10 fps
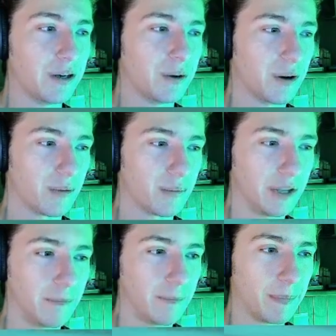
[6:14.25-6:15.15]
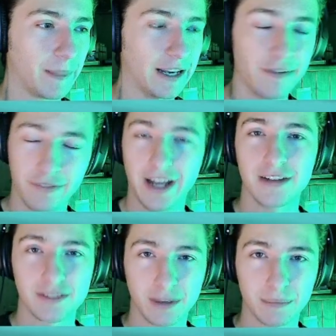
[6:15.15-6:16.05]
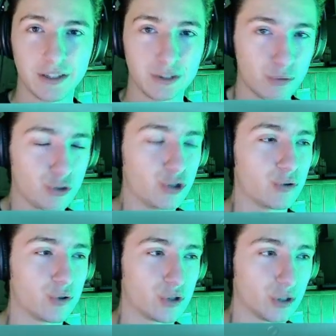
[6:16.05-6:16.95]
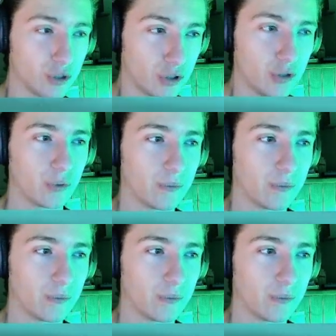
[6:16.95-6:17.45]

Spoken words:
armament if that is something that you choose to do.